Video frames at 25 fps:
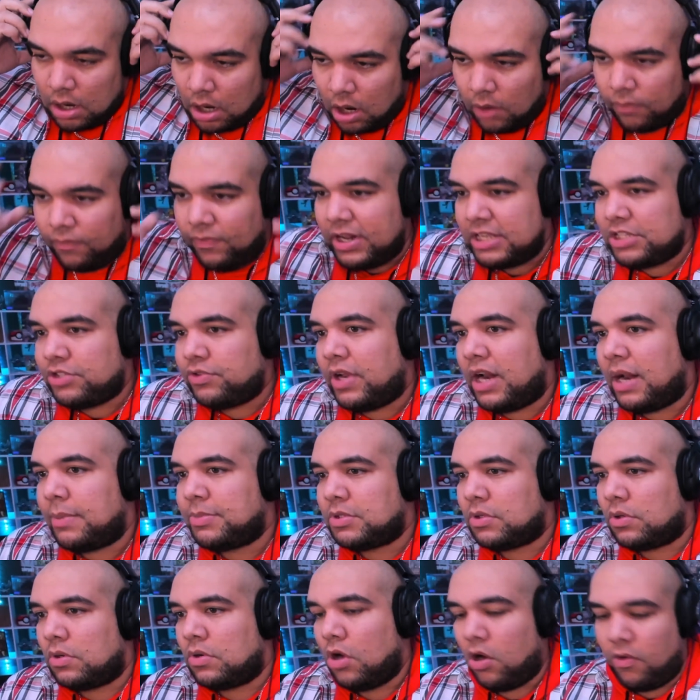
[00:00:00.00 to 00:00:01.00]
Hopefully it's a great
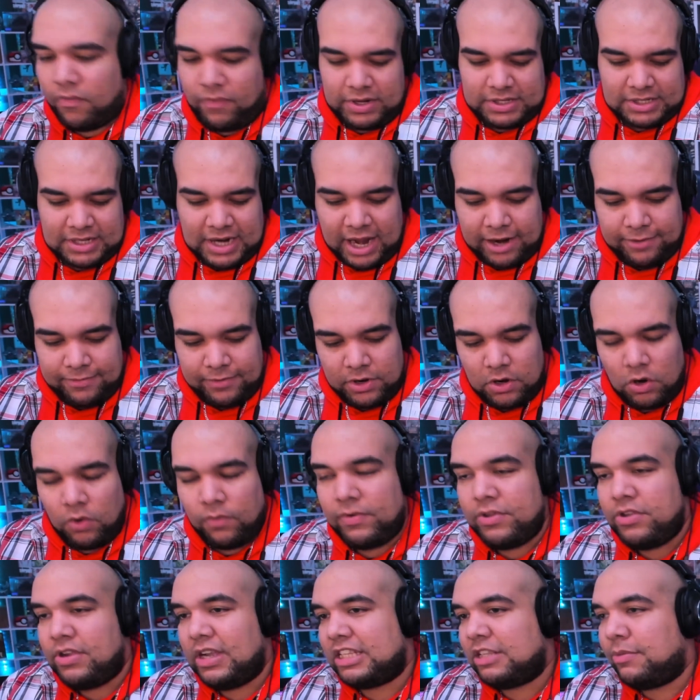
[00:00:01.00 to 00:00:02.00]
episode. Hopefully it's a lot of fun.
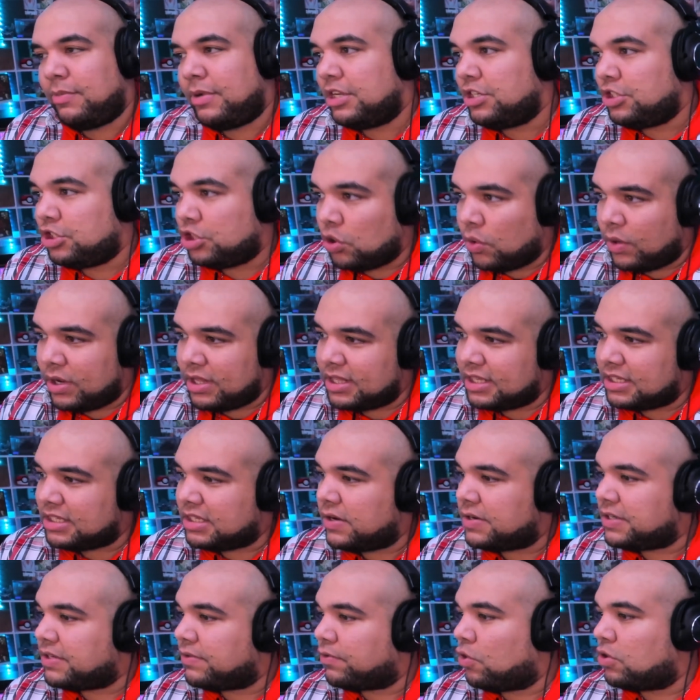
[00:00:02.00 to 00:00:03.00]
Hopefully you guys have been enjoying the
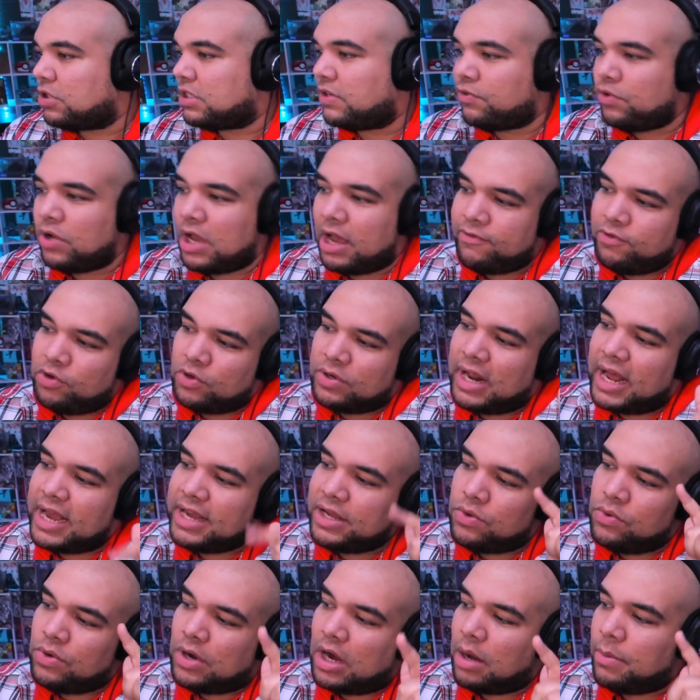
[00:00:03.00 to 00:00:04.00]
series. Of course, if you have, you
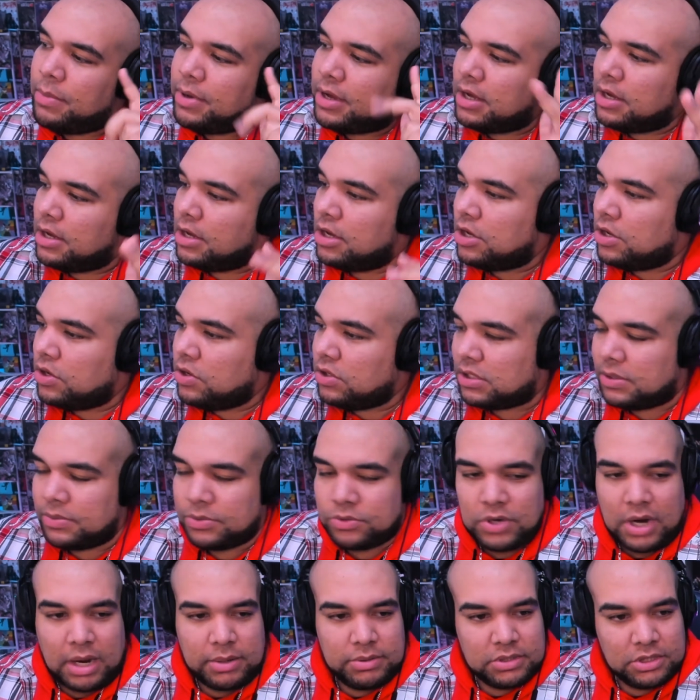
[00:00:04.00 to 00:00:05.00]
like, you comment, you
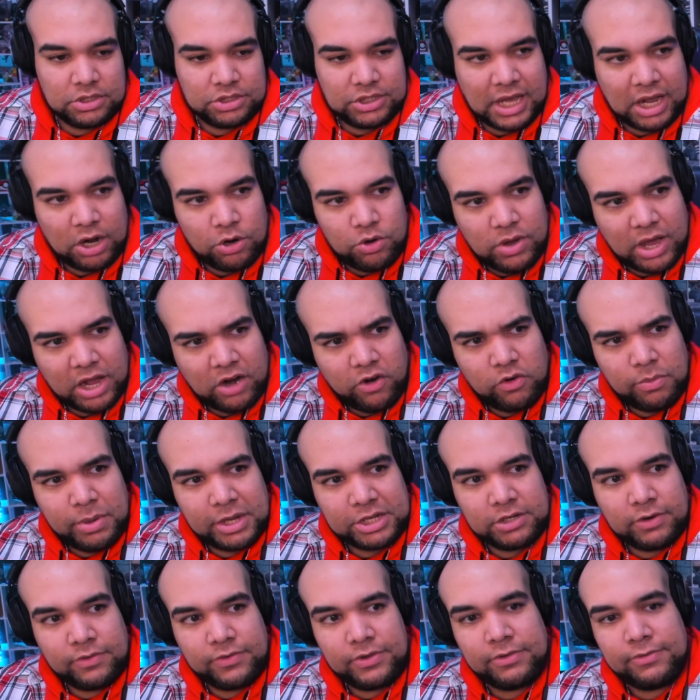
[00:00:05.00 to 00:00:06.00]
subscribe to the channel, you head over to
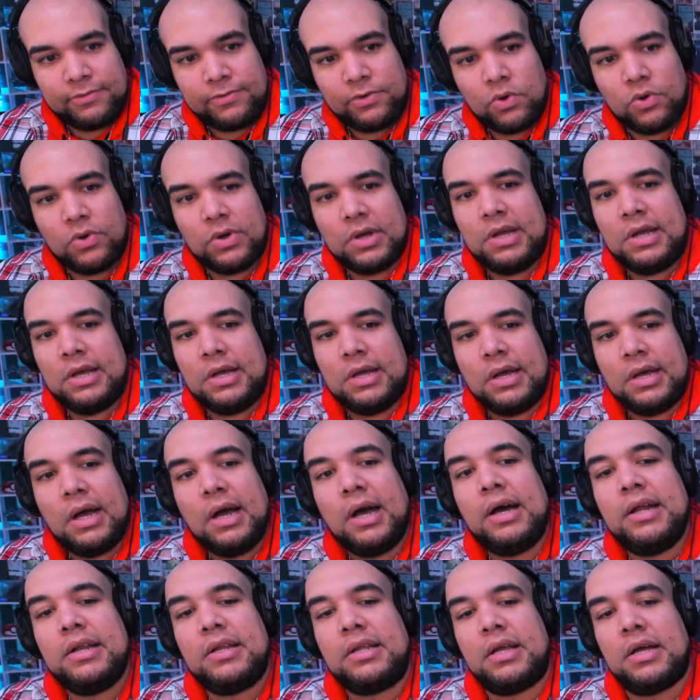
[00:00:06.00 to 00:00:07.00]
Patreon for the full
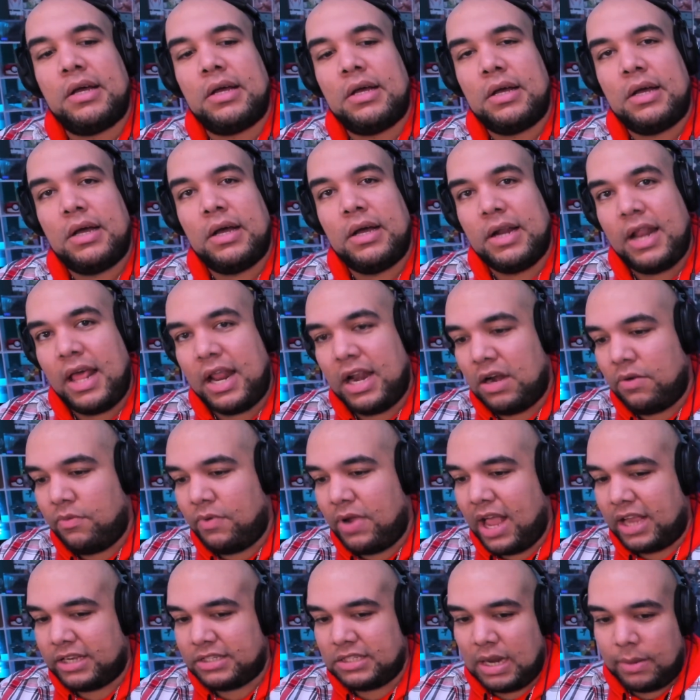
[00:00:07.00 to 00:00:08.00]
uncut, unedited
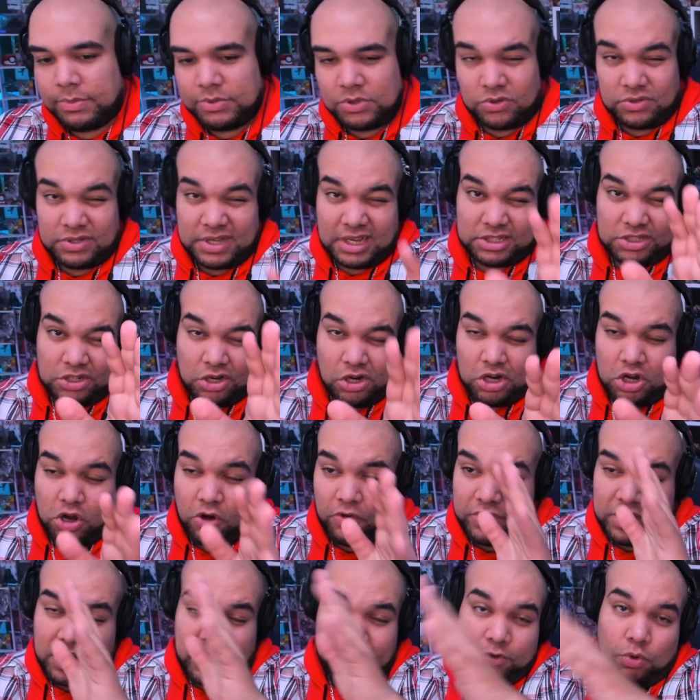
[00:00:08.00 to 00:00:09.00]
reaction episodes like Shirley
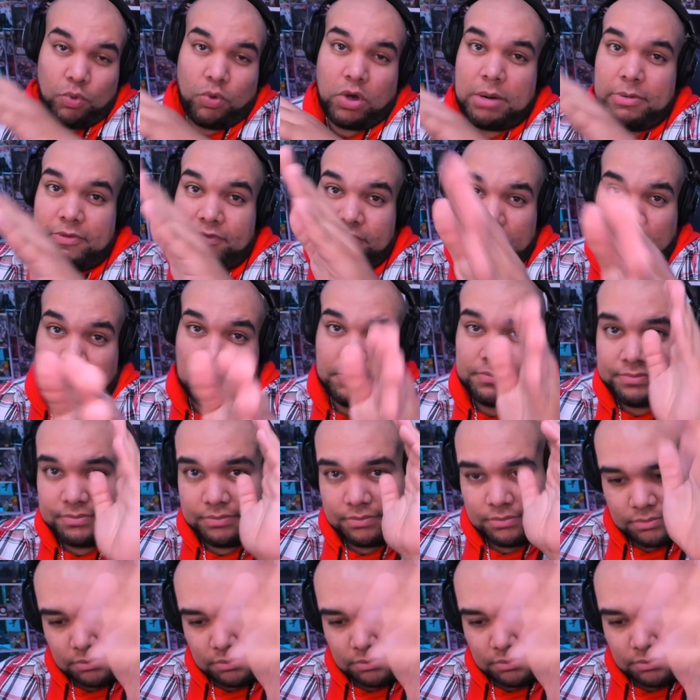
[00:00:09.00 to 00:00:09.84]
over there if you want them. If you don't,